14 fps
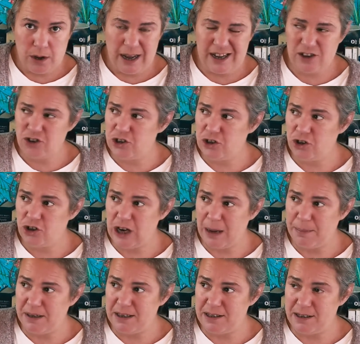And she's on
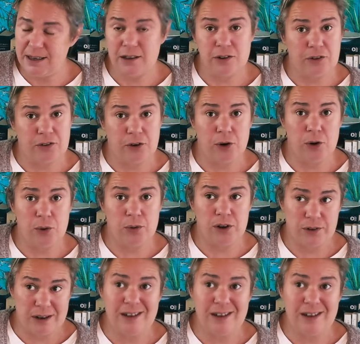Japanese needles, so there